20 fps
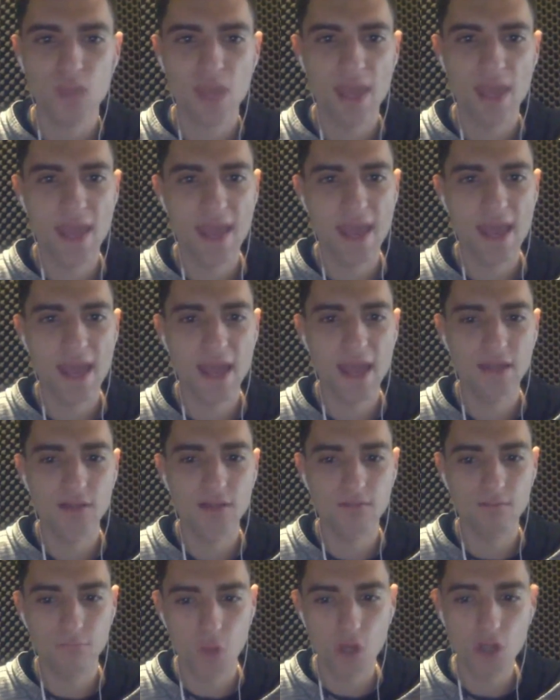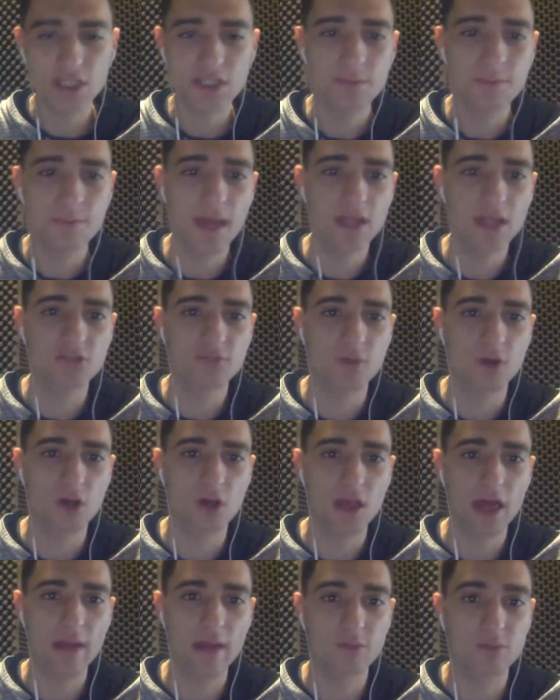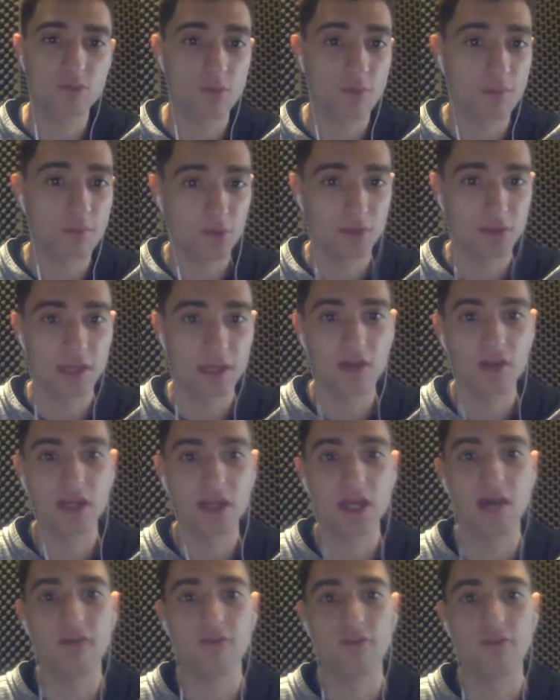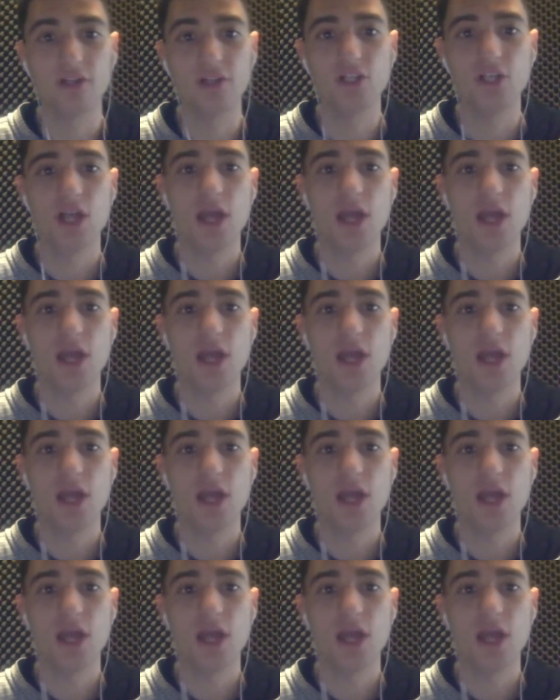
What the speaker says: and Marcus May and Jamal Adams were both there in coverage.